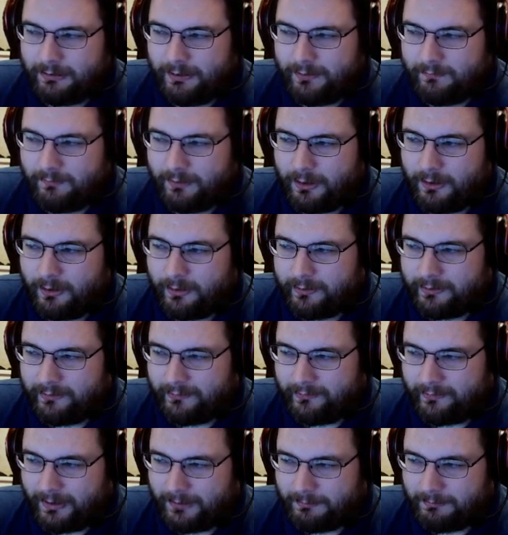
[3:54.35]
have all
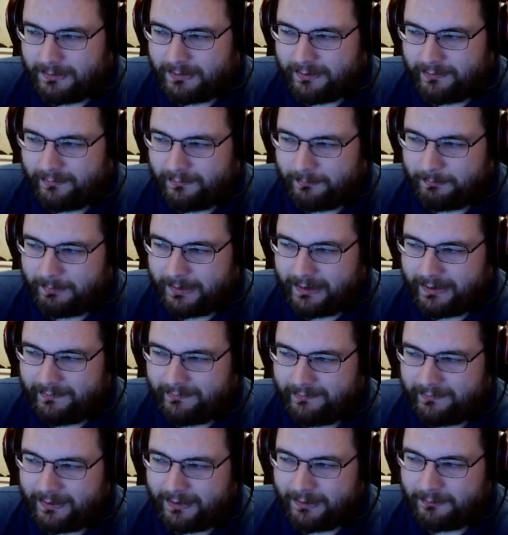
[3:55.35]
this empty
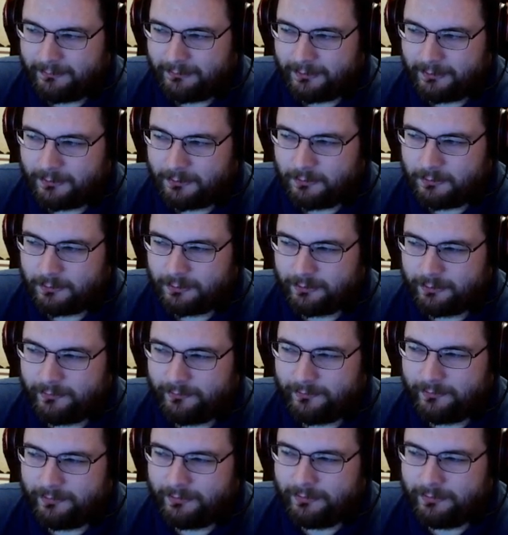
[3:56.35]
space now in the corners